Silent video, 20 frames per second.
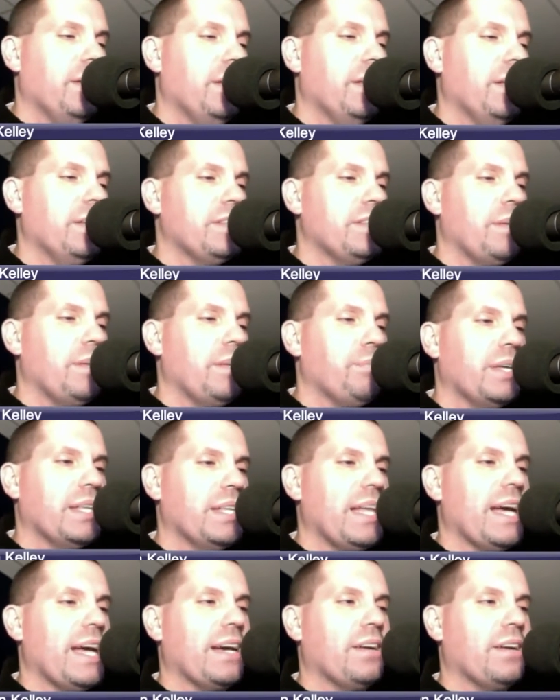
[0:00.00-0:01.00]
something
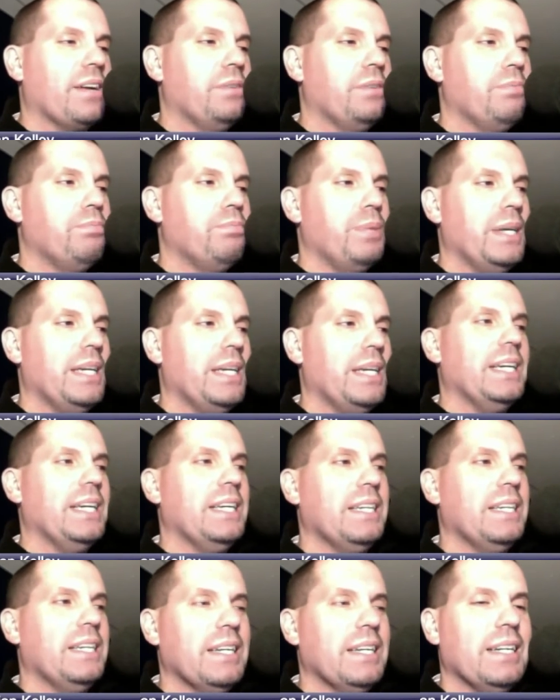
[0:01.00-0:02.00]
that could be
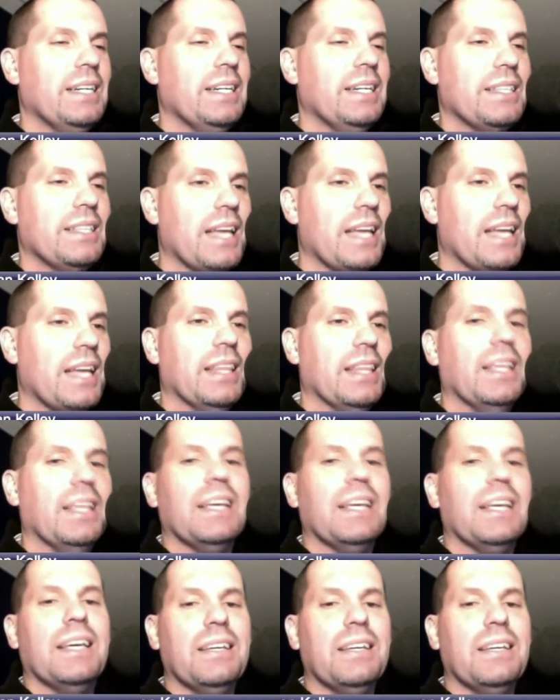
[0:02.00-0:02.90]
deadly,